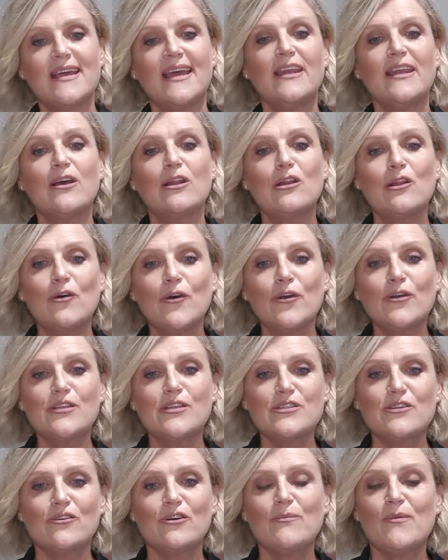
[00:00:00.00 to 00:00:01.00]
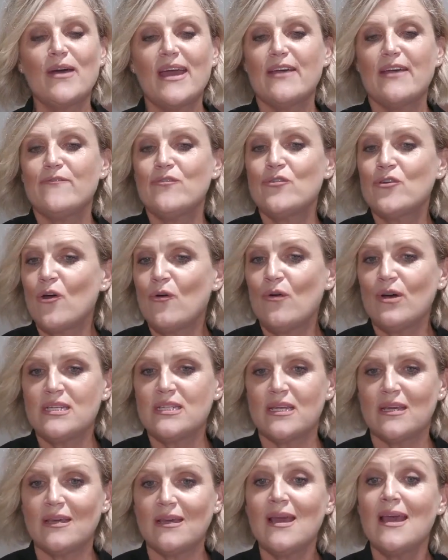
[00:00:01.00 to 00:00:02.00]
and a lot of the time I have no
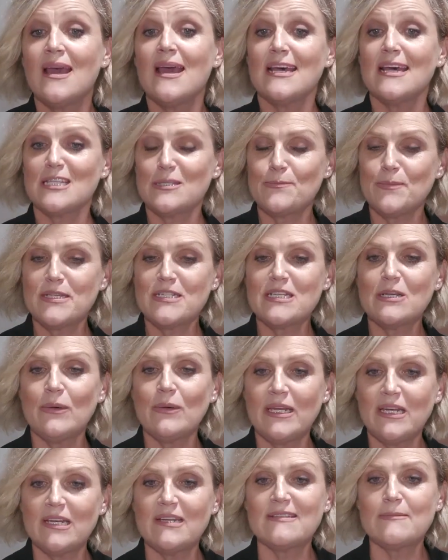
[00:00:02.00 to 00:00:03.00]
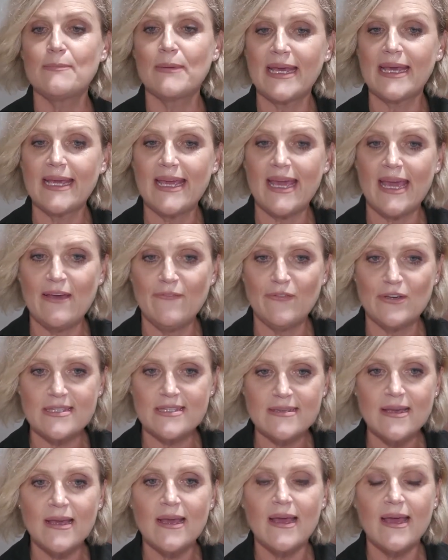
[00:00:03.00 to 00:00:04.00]
idea, especially when it is a blank canvas.